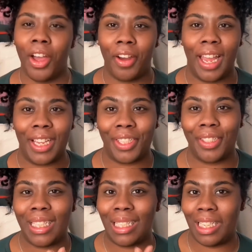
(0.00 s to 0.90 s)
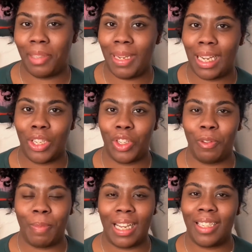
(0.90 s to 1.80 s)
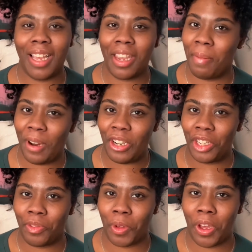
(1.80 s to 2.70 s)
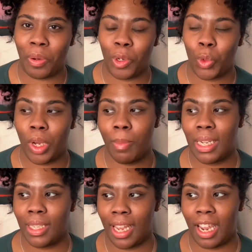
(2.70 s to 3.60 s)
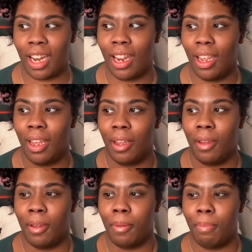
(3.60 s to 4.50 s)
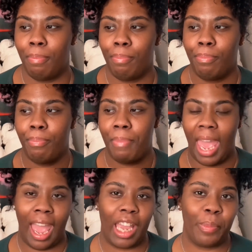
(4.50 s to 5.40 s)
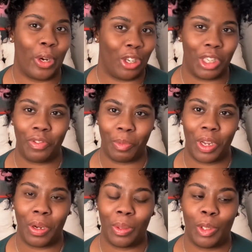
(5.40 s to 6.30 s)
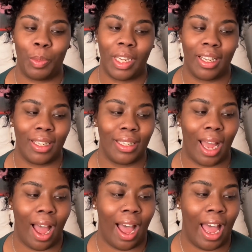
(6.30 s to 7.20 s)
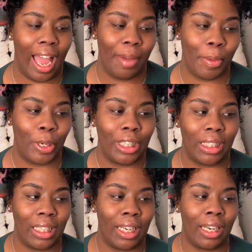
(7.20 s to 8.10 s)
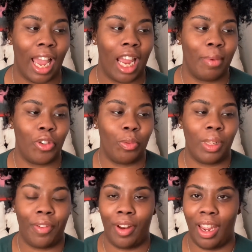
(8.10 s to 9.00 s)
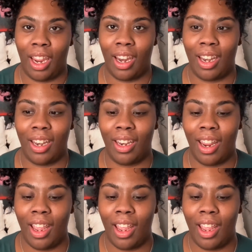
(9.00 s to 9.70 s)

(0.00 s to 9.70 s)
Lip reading: Okay, so this leads me into my second purchase from Coach. Well, my second bag purchase from Coach, because I am a true believer in,